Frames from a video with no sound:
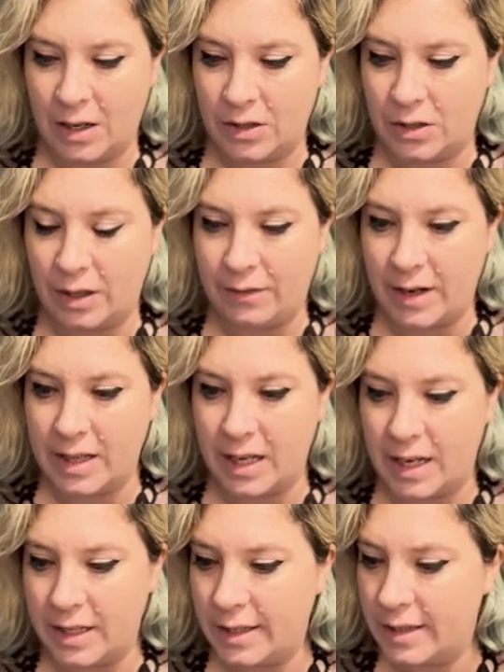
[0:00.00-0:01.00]
So I find the
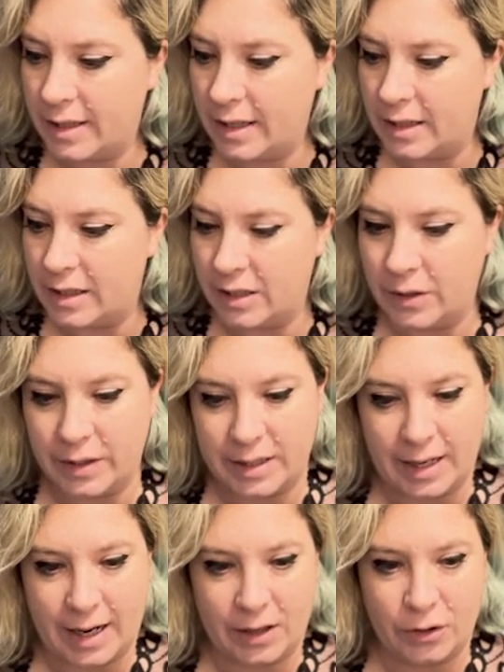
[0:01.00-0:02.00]
easiest thing to do is
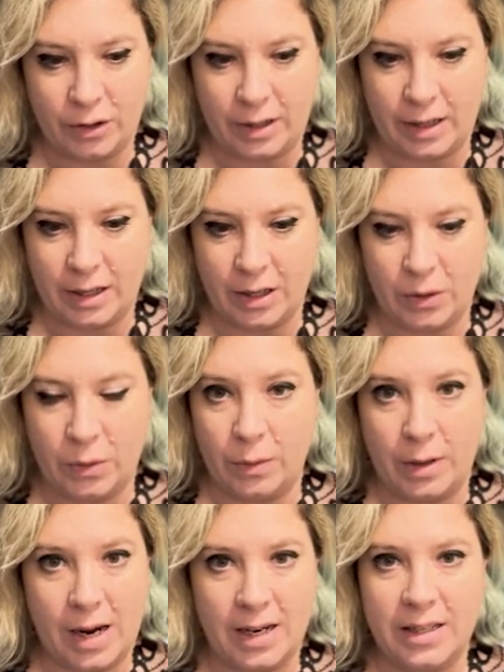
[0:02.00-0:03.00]
to actually go
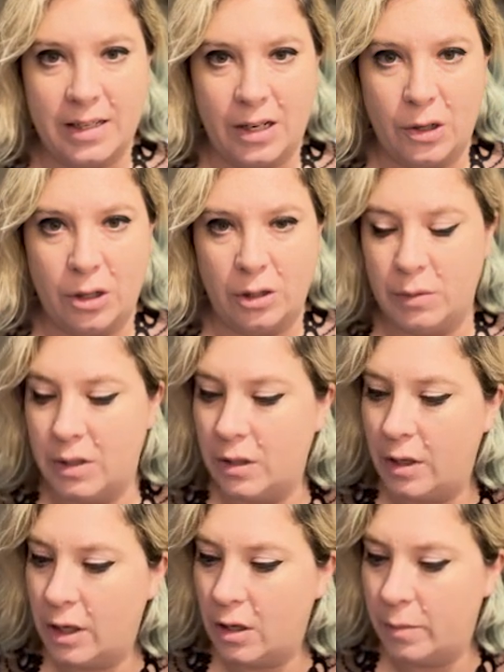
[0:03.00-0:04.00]
not into YouTube
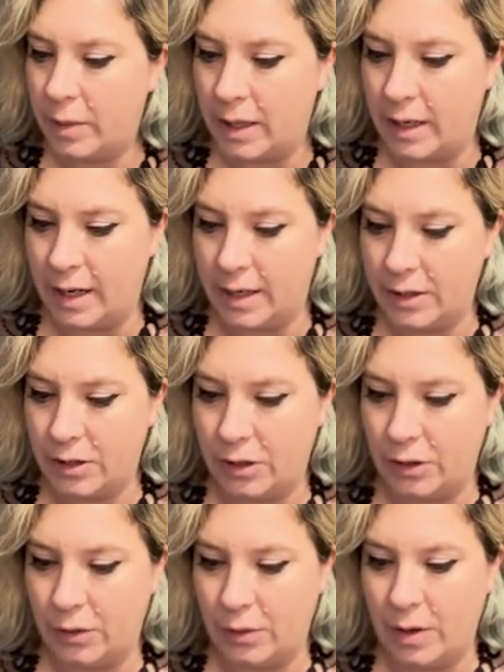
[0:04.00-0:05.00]
Studio, but
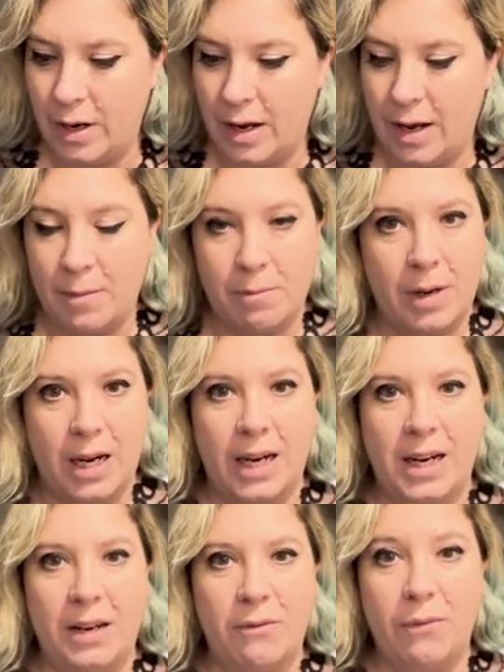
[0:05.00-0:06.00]
into
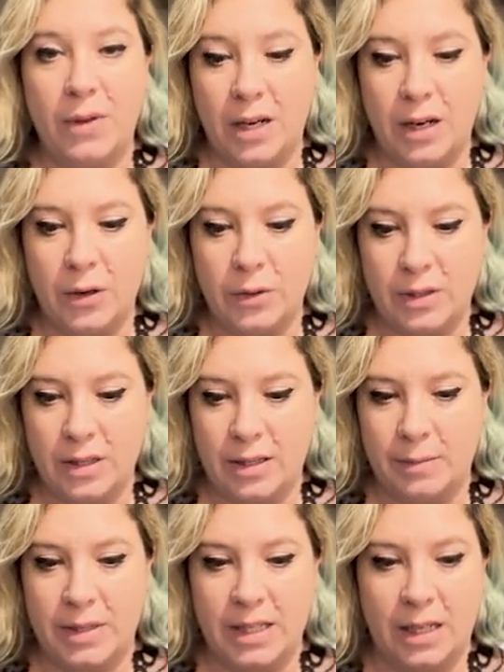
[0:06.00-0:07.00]
my videos
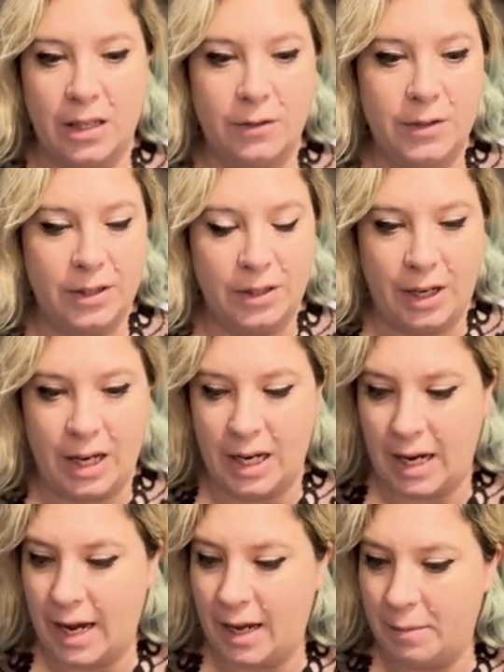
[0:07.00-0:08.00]
themselves, looking
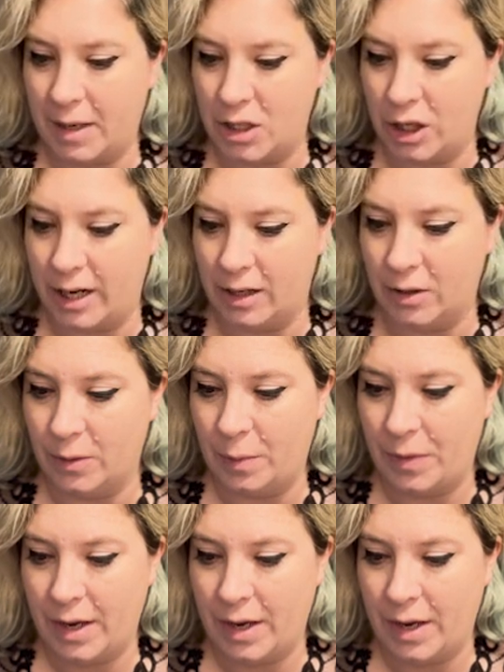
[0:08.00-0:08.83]
at my channel.